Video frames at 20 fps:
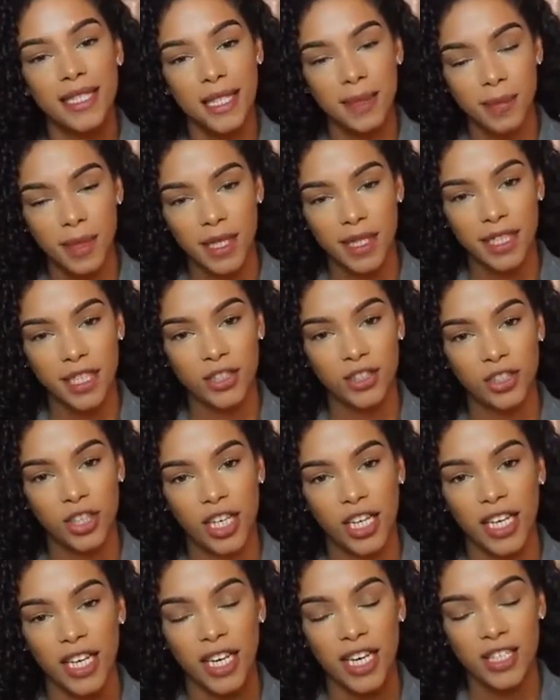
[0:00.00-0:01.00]
deep
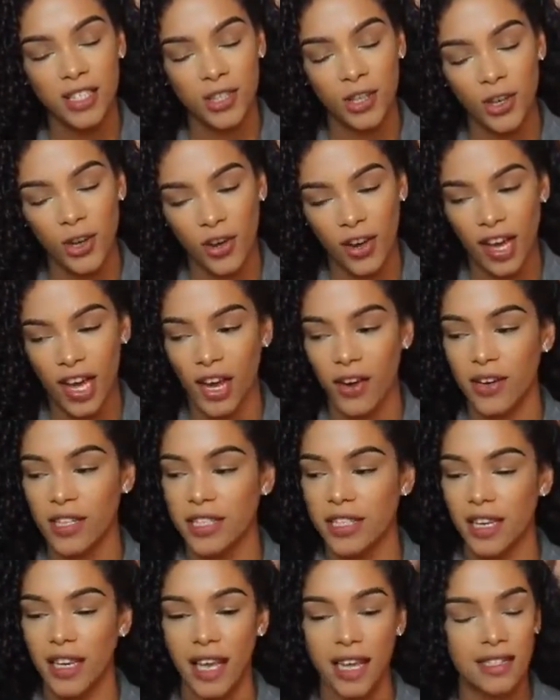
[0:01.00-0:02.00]
conditioning into your hair
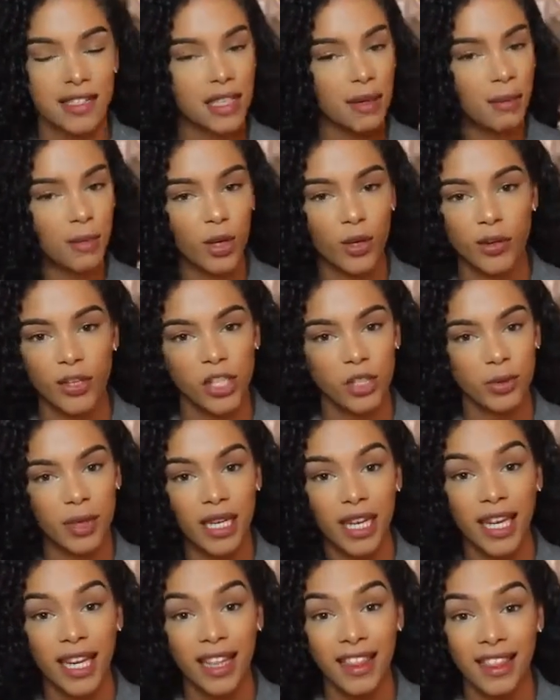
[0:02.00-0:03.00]
and to get some
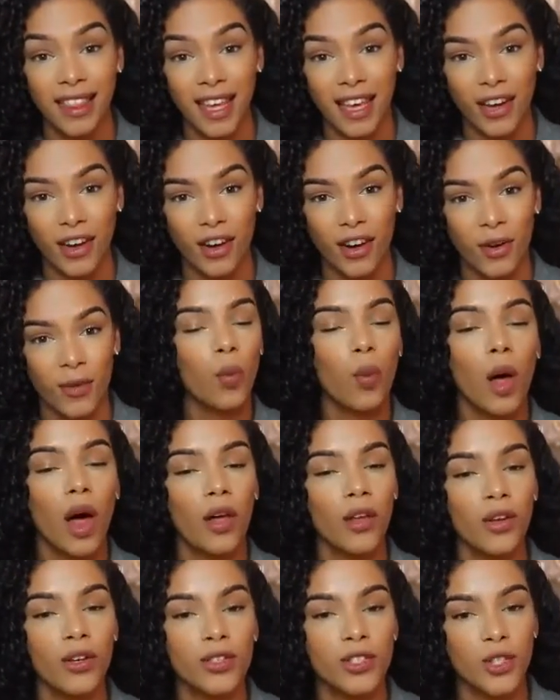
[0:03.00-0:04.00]
nourishment in there
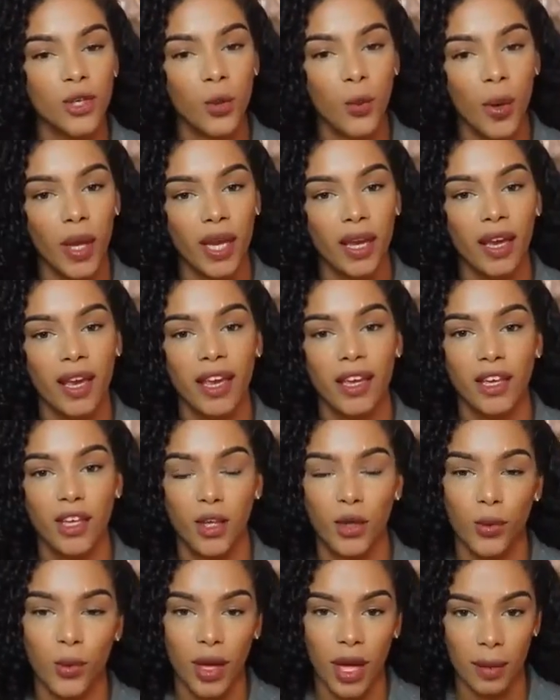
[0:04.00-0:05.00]
while you're doing a
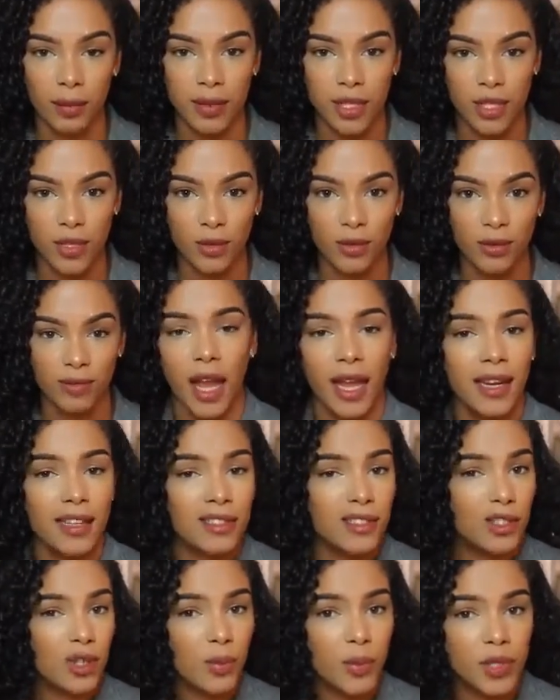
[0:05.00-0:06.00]
cute updo. And
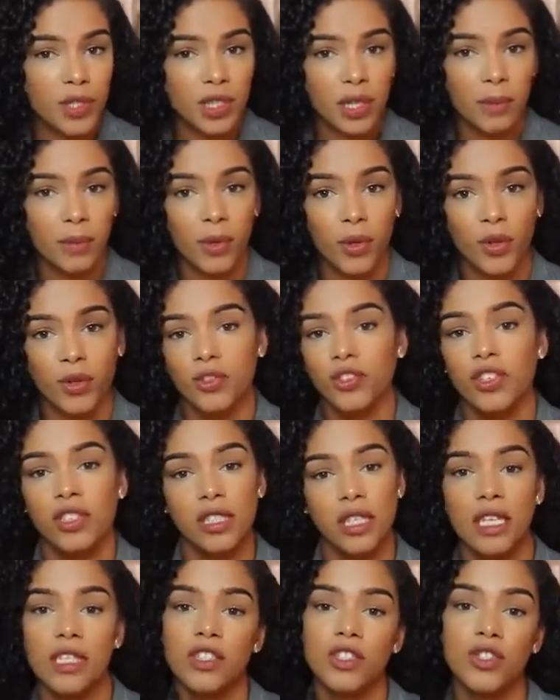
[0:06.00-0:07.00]
it's super simple. You
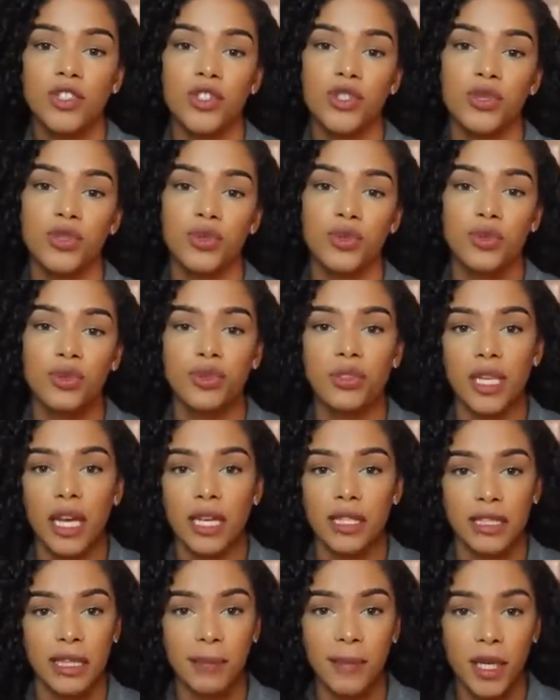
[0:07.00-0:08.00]
just need to choose
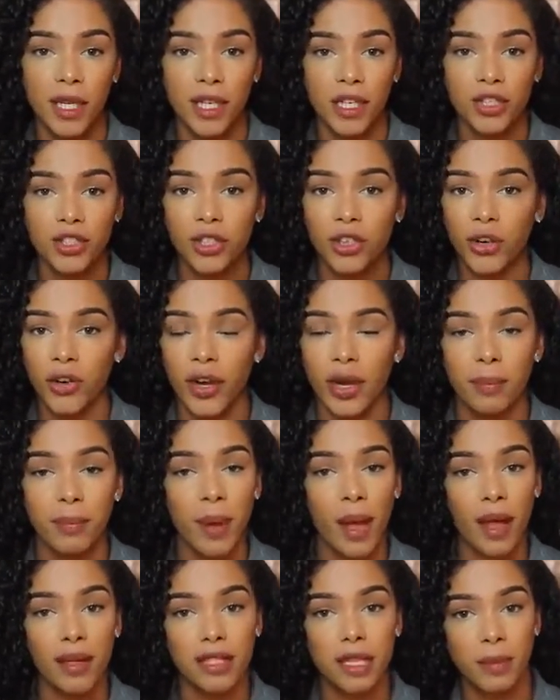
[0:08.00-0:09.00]
a deep conditioner
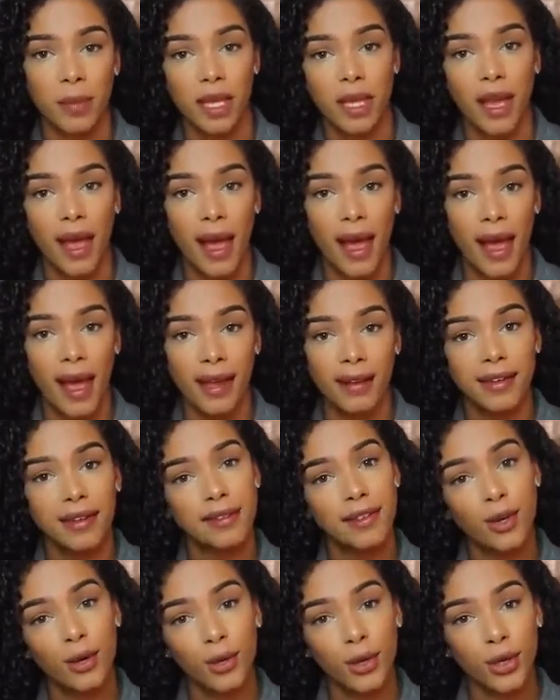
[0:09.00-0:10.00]
and possibly add
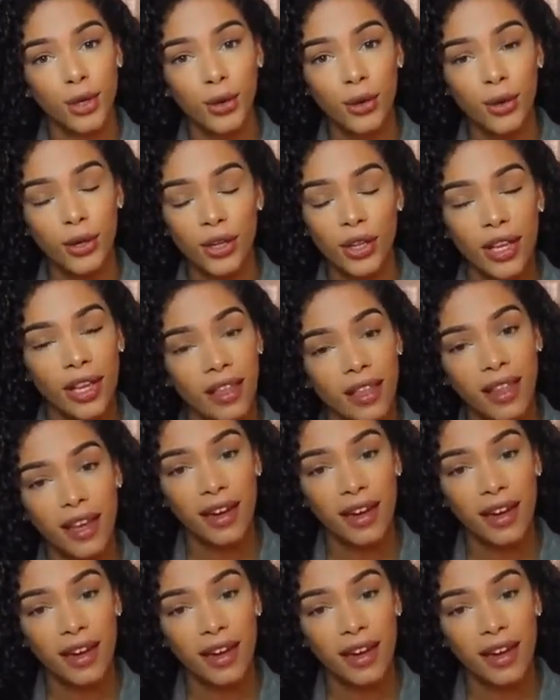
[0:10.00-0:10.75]
coconut oil in